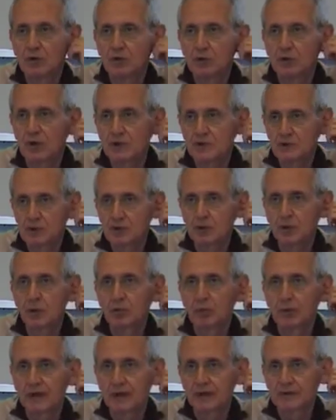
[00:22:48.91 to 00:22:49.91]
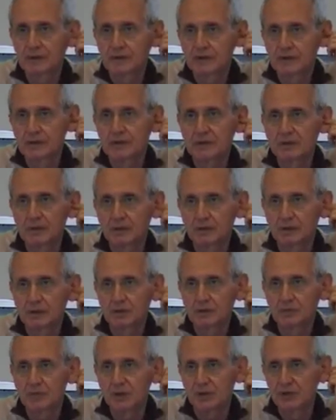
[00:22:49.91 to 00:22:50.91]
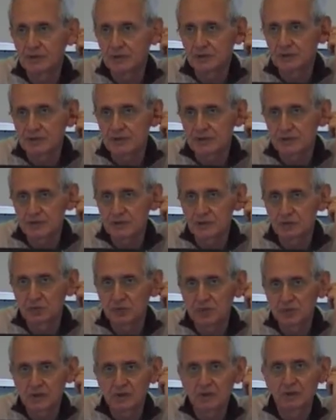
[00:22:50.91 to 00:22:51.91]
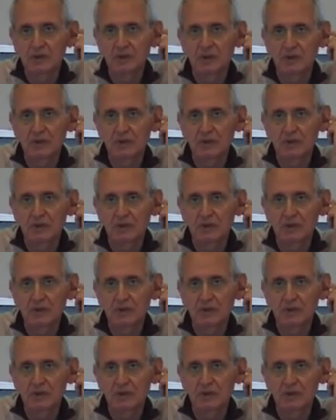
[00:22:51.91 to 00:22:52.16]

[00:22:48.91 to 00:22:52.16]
ways of operating on patients have been